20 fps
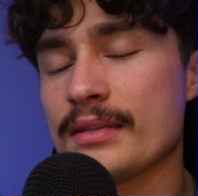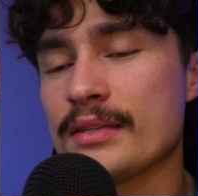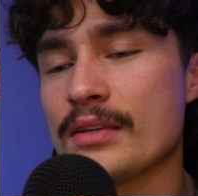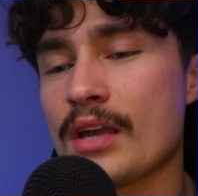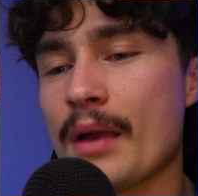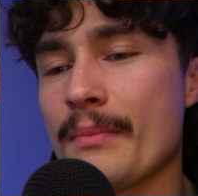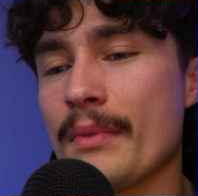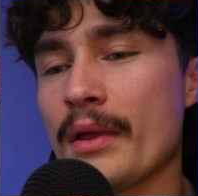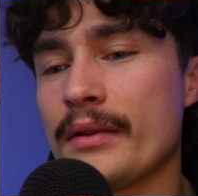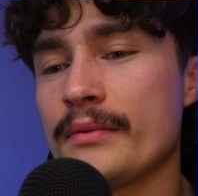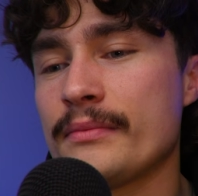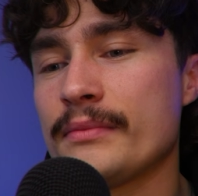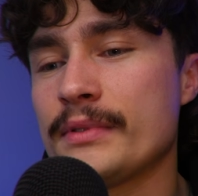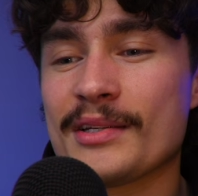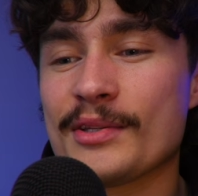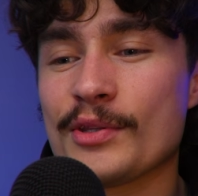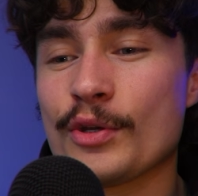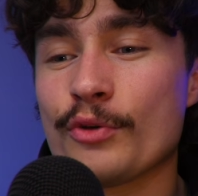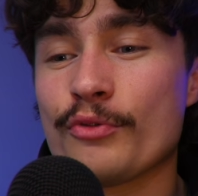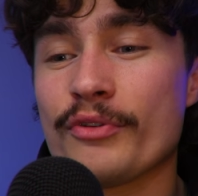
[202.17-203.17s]
timeline,
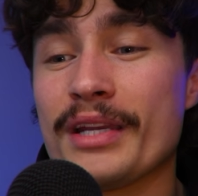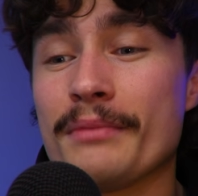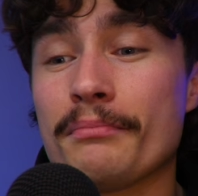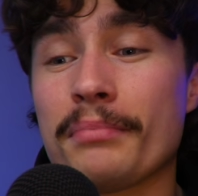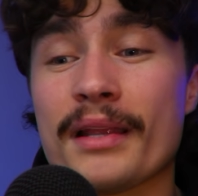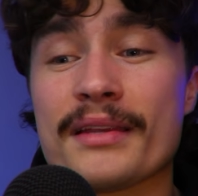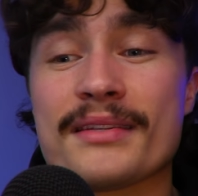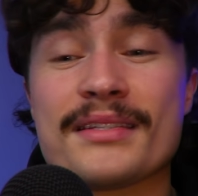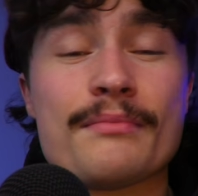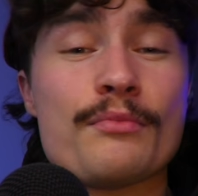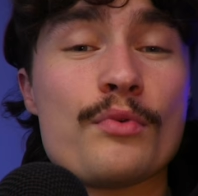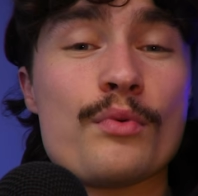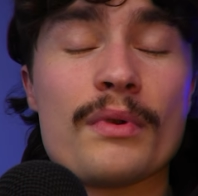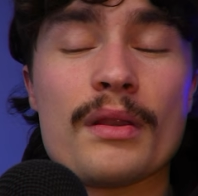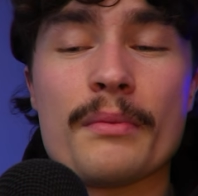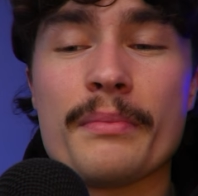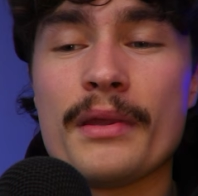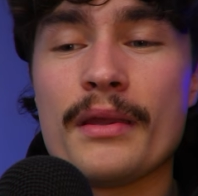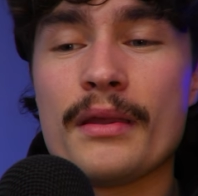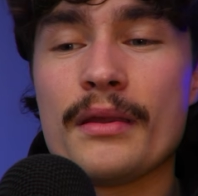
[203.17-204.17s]
the green plus symbol will
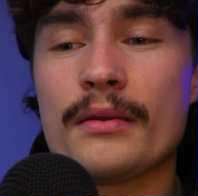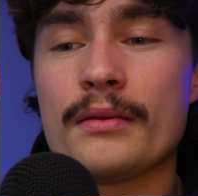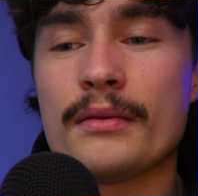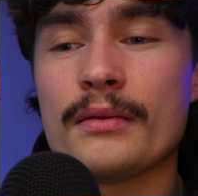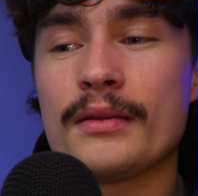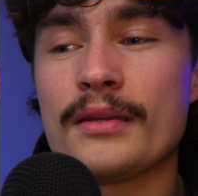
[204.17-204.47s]
appear,